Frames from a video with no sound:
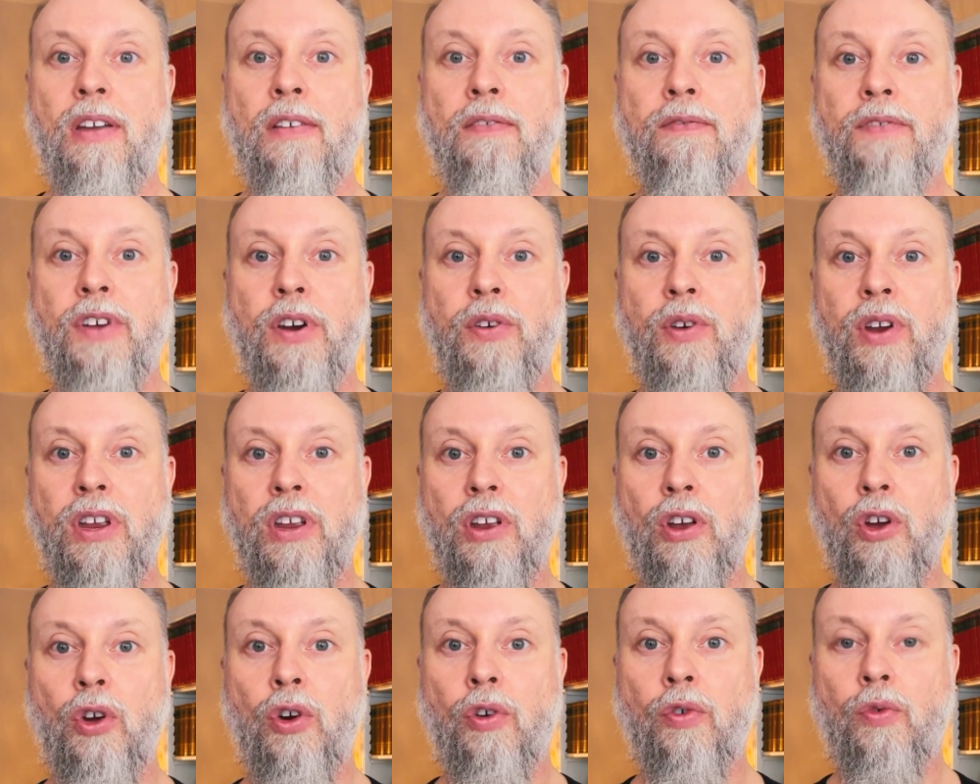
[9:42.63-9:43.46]

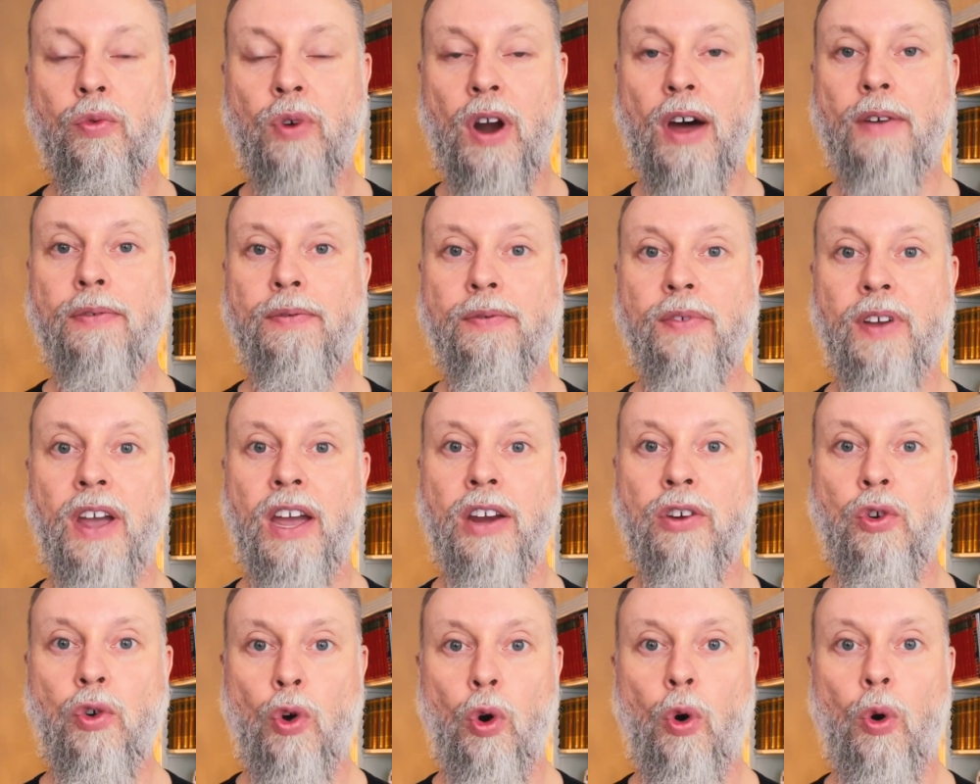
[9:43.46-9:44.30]
very rough
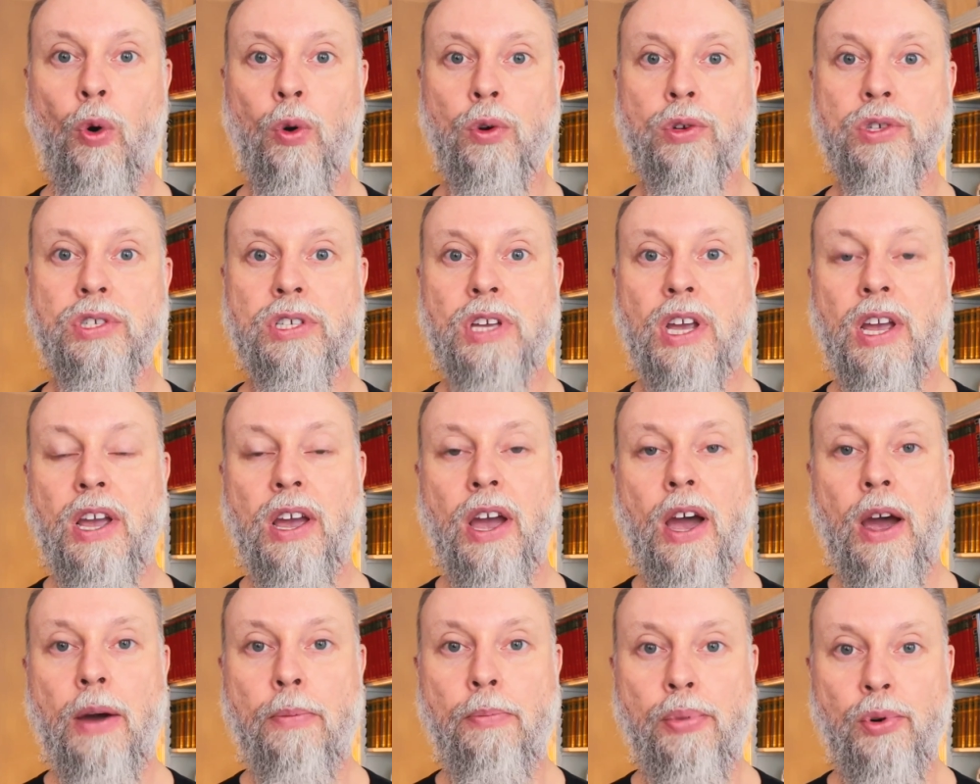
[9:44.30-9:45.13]
and coarse
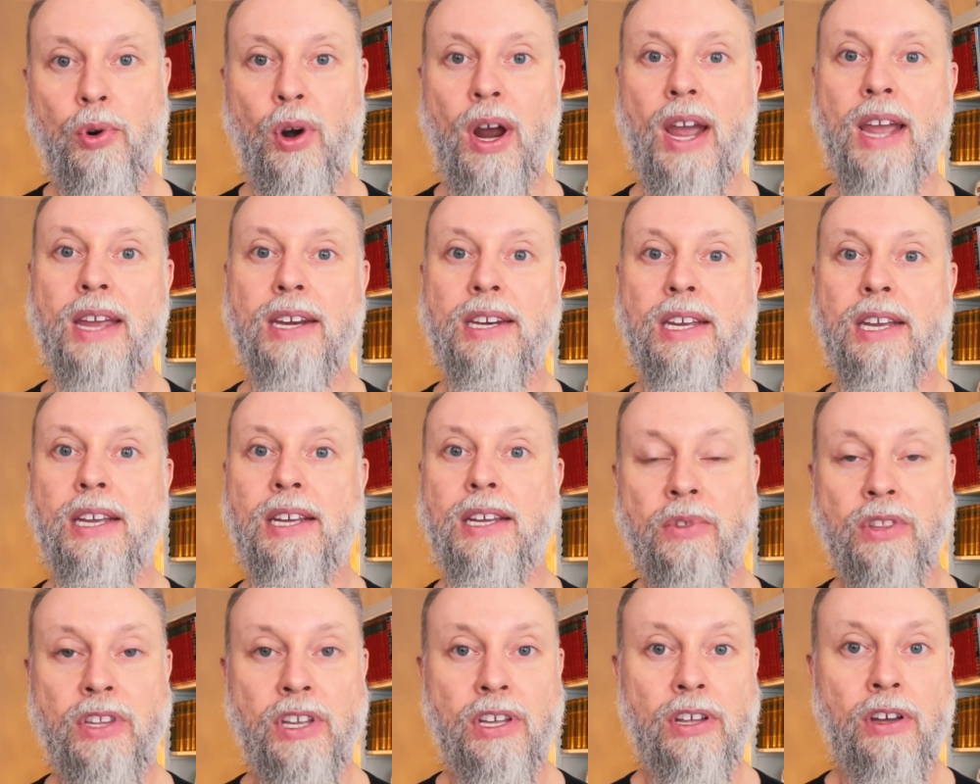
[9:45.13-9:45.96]

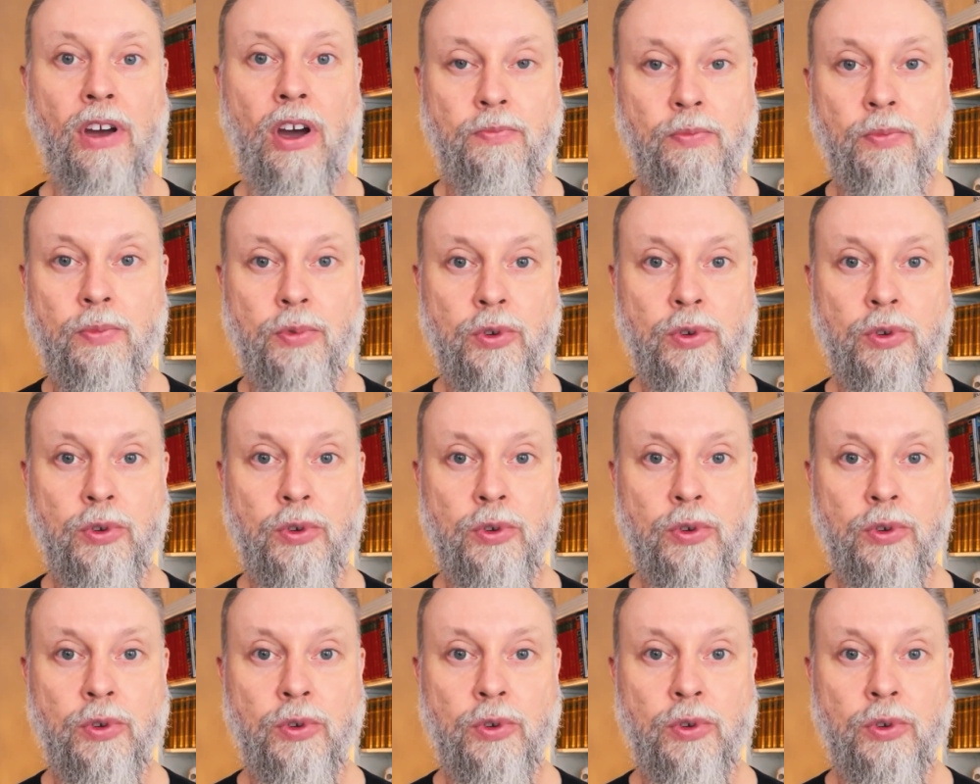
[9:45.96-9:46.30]
abrading the